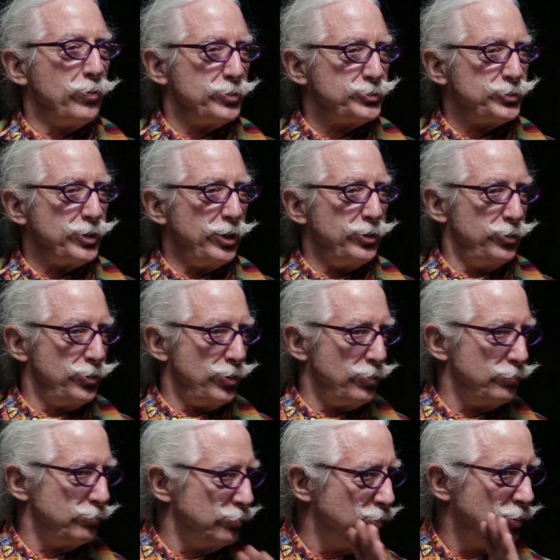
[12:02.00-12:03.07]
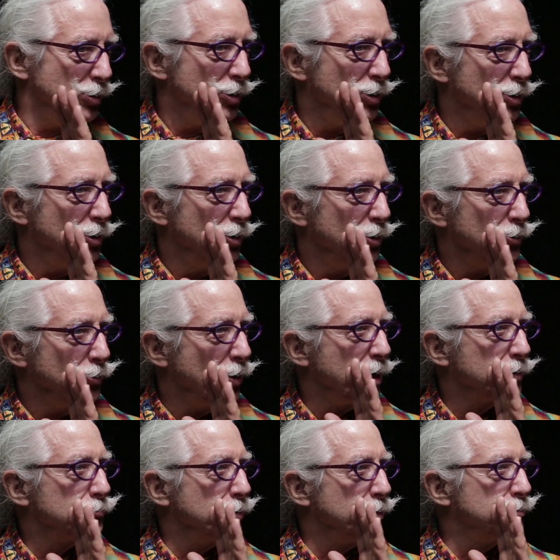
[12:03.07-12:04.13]
always say, you're
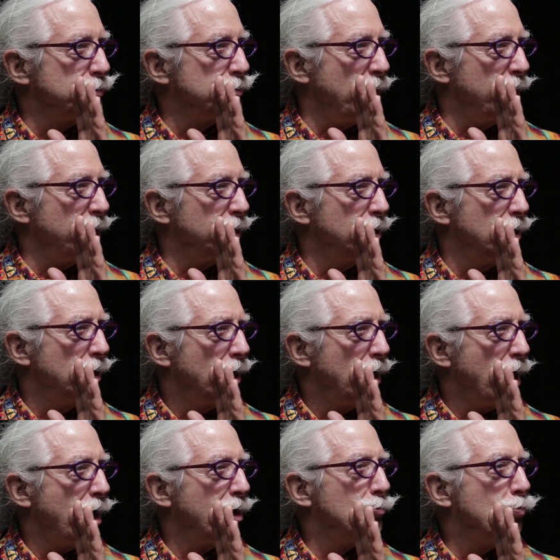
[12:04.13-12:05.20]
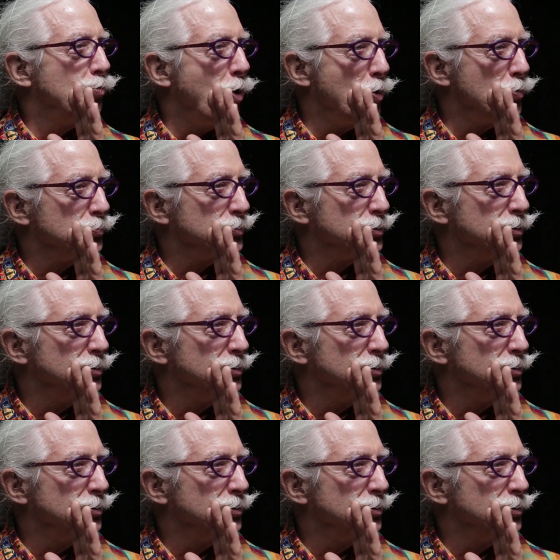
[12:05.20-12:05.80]
actually saying, I won't.